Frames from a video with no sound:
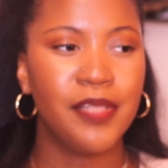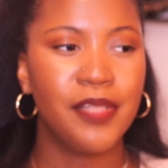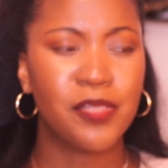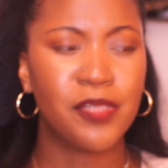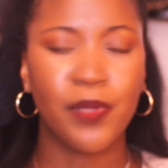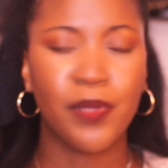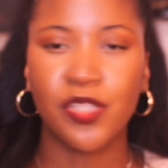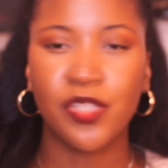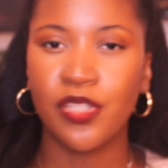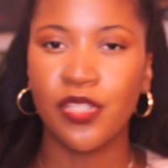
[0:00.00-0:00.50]

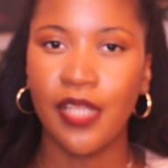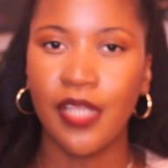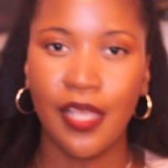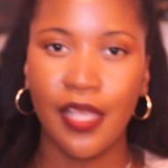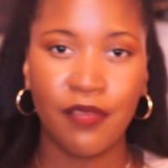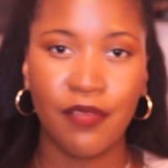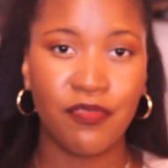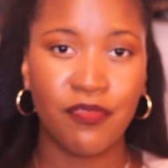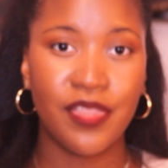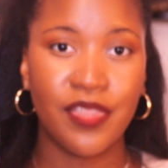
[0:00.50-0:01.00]
especially
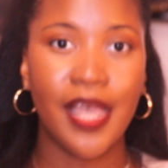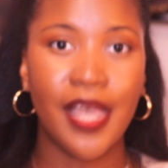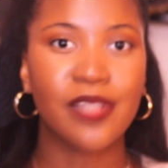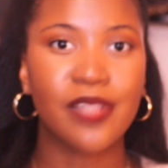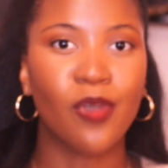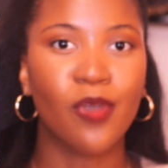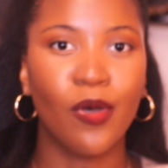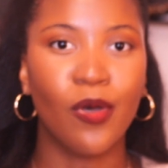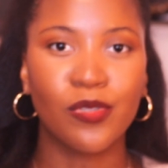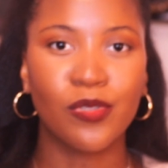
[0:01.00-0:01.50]
if
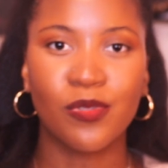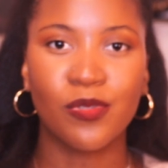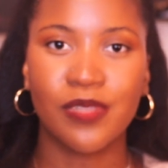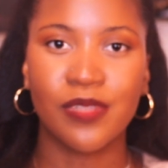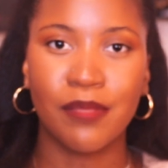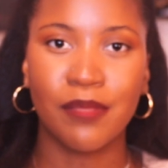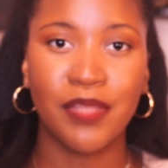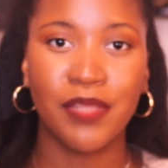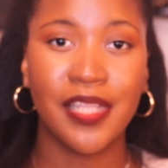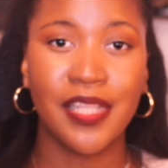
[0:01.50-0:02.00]
that's also
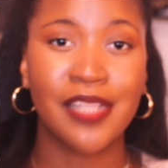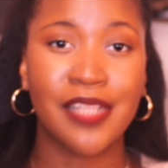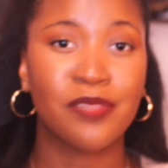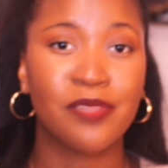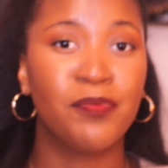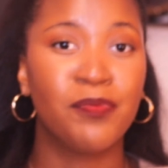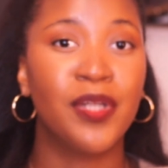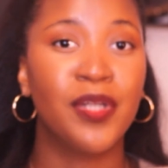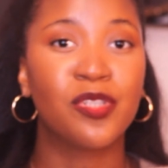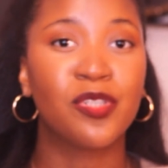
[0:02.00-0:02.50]
something
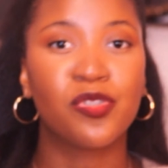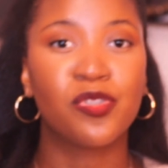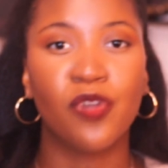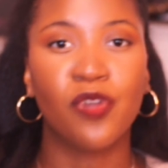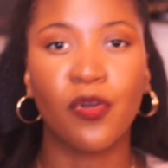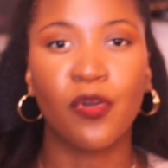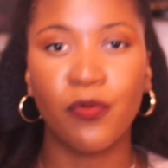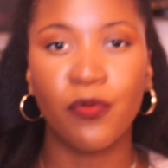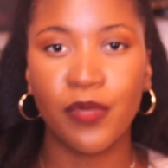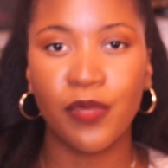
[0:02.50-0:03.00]
that's been a
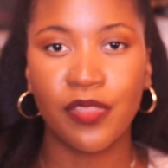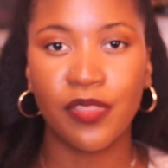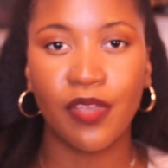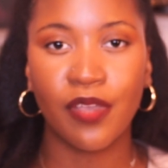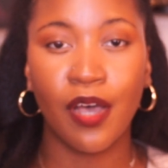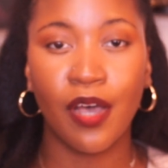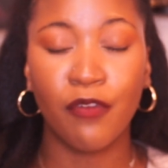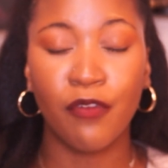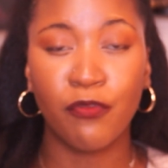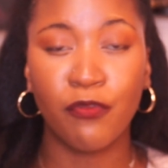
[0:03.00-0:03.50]
struggle with
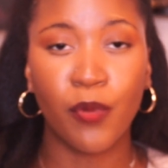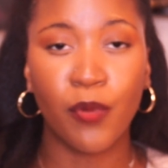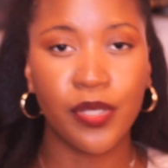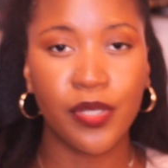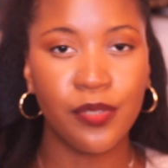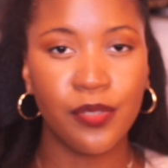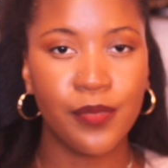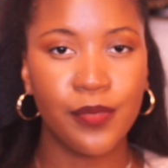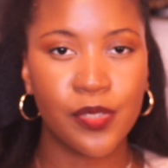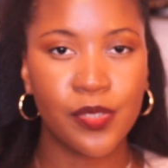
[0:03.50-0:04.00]
for
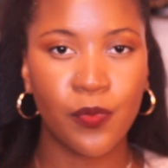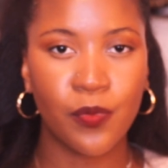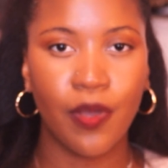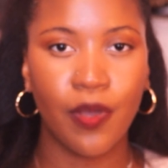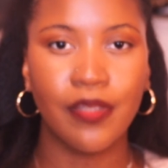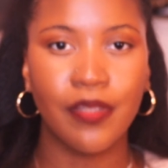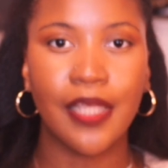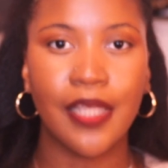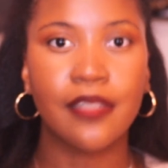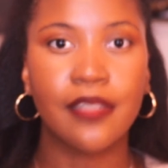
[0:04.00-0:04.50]
you as
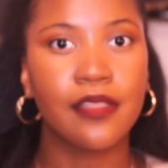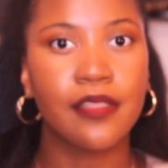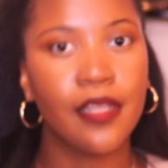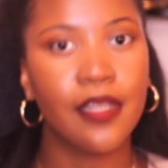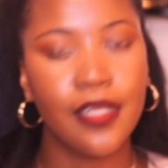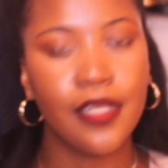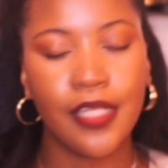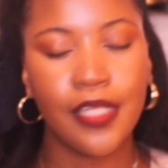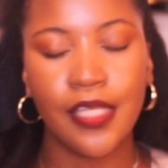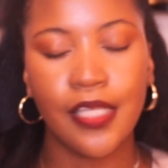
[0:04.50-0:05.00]
well, like
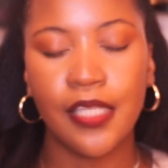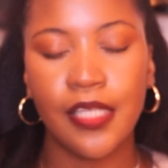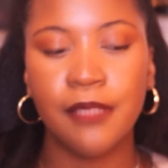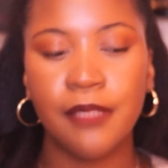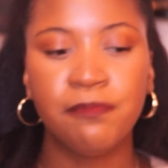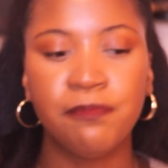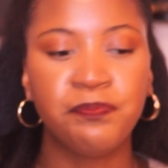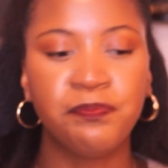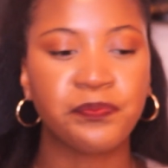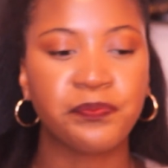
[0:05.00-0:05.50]

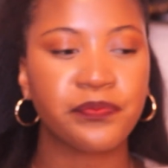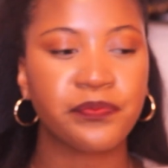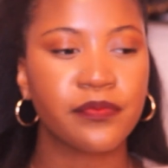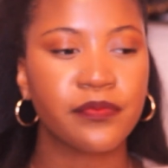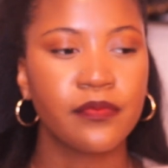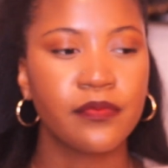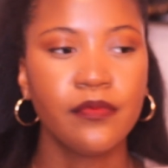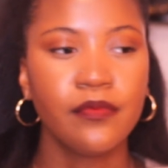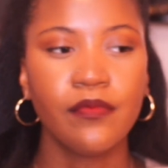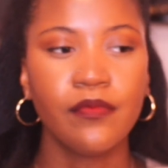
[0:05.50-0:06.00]
gluttony
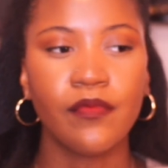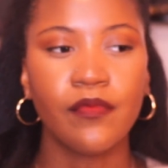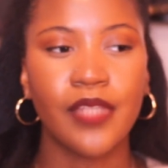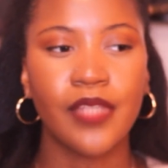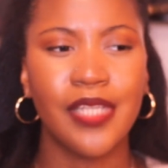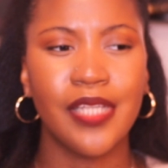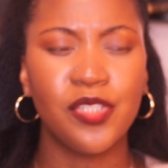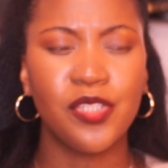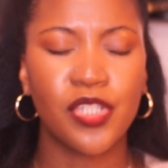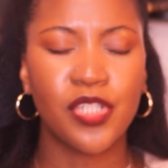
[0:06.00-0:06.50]

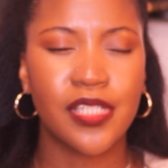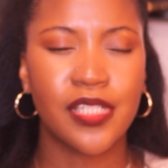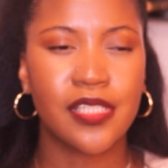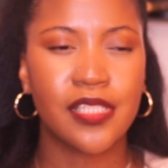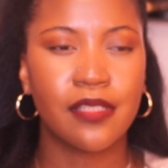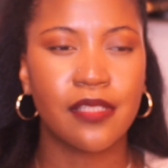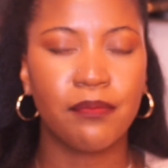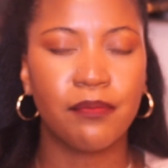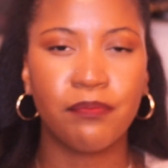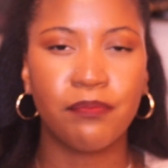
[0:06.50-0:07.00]
and
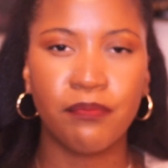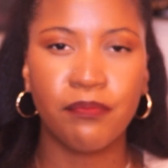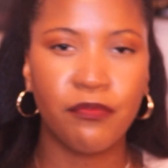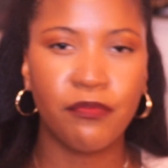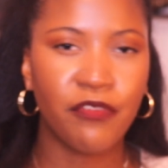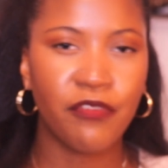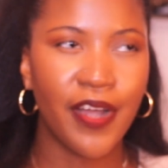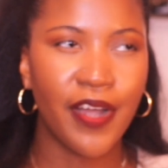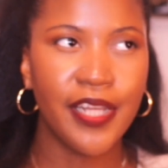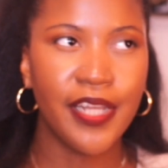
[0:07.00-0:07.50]
just
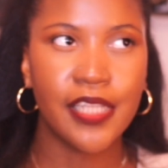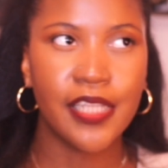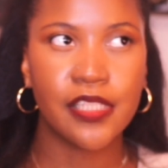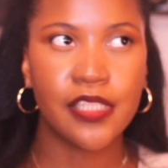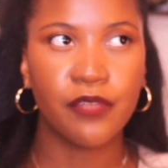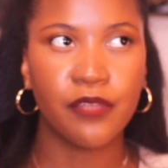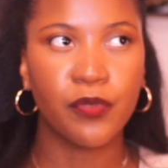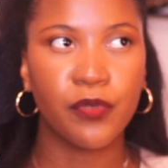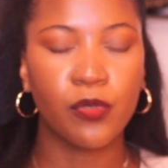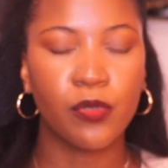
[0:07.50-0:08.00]
finding it
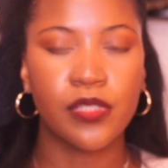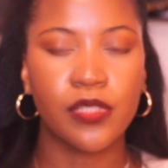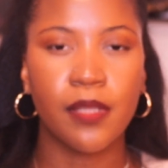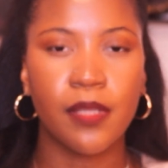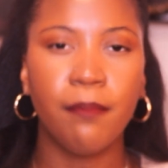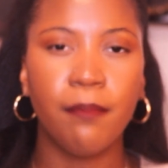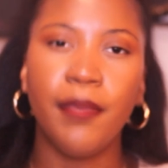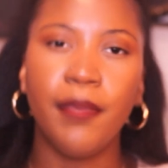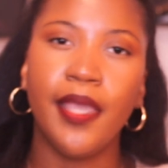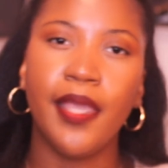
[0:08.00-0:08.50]
difficult
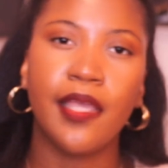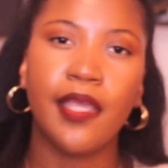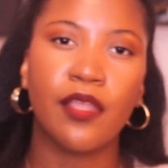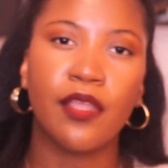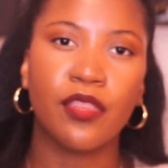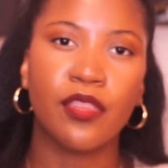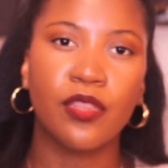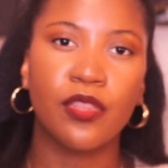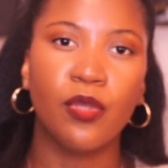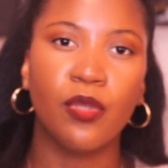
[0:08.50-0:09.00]
to
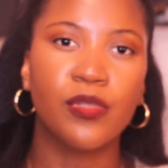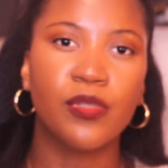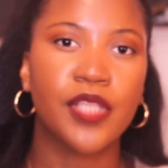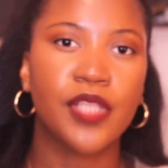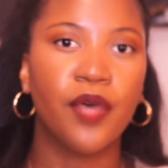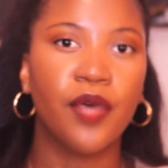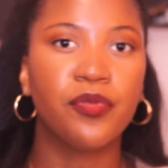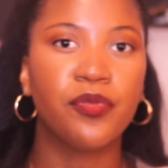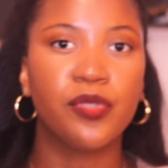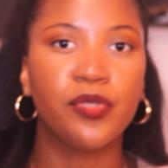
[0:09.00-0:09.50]
make those
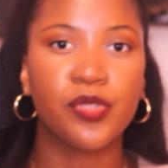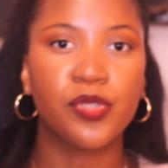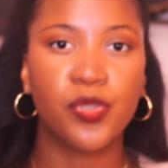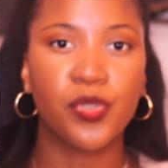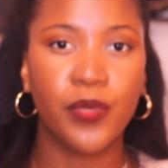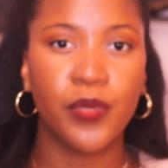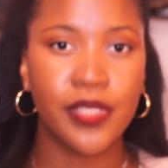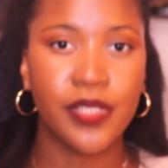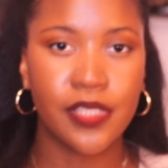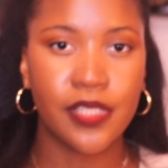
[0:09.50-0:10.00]
healthier
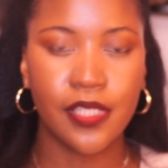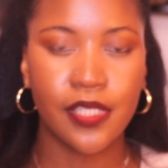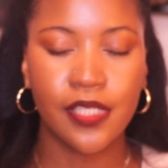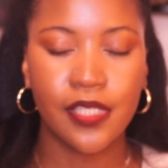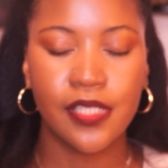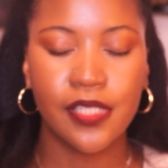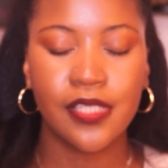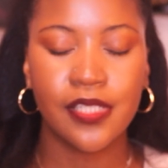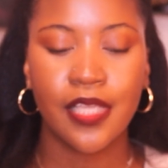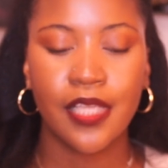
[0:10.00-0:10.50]

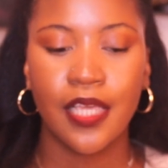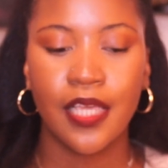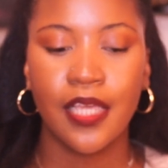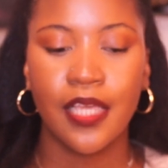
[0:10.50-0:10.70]
choices.